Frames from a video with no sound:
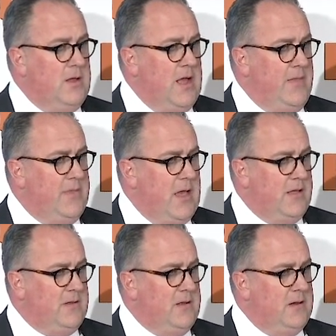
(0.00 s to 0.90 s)
at the
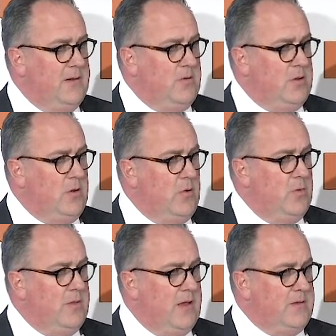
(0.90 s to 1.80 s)
asset level along
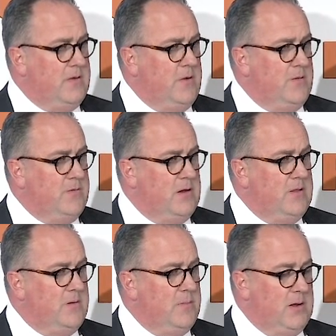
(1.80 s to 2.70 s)
with ourselves
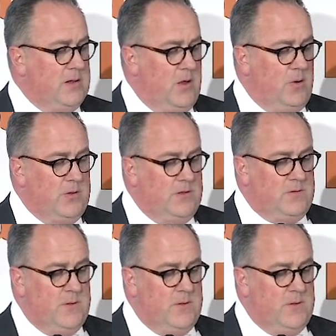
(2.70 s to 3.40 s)
and Bentley Holdings.